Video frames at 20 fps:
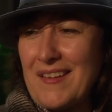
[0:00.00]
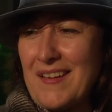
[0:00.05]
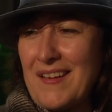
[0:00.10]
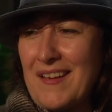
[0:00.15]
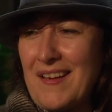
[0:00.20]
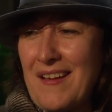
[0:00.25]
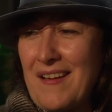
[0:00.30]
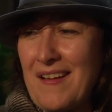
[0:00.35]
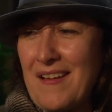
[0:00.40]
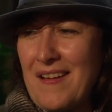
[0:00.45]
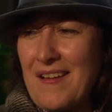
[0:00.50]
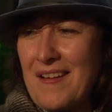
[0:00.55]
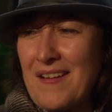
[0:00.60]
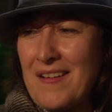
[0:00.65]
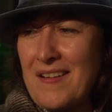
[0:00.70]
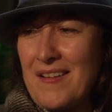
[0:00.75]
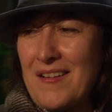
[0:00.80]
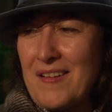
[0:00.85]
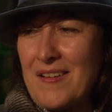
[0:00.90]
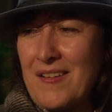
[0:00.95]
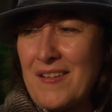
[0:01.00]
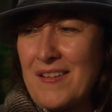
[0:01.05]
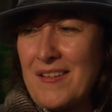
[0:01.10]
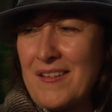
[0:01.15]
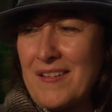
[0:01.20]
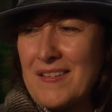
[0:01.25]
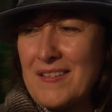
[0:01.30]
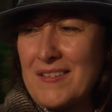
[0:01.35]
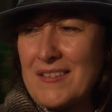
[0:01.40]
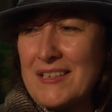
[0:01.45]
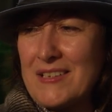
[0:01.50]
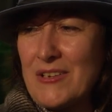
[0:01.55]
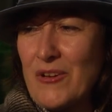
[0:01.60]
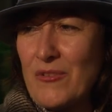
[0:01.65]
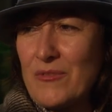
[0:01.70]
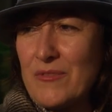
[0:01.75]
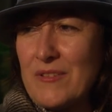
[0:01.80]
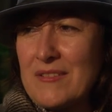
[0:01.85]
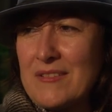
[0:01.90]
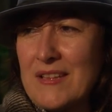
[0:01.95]
uh, you
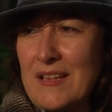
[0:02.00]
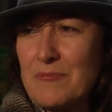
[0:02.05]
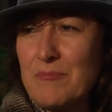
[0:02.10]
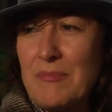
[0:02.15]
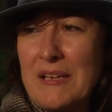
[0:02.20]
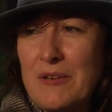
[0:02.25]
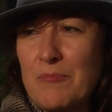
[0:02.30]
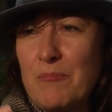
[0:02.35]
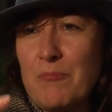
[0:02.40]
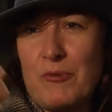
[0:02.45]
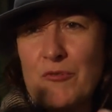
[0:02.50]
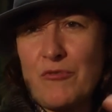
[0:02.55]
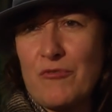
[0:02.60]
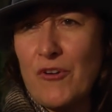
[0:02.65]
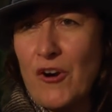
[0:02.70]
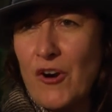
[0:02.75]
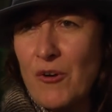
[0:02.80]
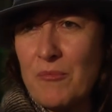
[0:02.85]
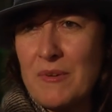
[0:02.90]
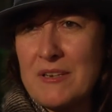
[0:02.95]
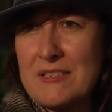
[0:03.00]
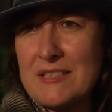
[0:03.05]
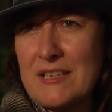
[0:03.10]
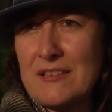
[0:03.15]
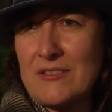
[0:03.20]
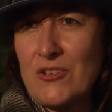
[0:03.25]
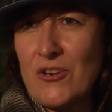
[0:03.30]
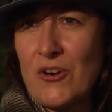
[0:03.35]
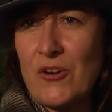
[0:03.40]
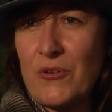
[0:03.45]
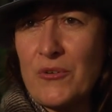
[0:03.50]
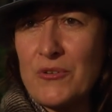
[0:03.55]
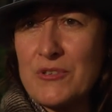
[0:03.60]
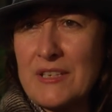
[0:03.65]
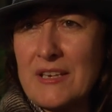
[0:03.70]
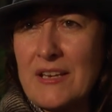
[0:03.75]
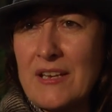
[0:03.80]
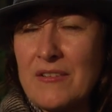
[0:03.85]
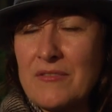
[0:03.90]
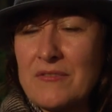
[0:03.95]
know, that big performance that Yorgos
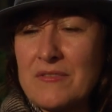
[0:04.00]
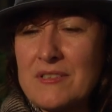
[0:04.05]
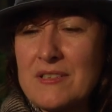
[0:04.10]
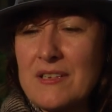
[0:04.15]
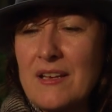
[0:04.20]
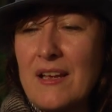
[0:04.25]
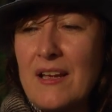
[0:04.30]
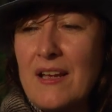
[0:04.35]
gives,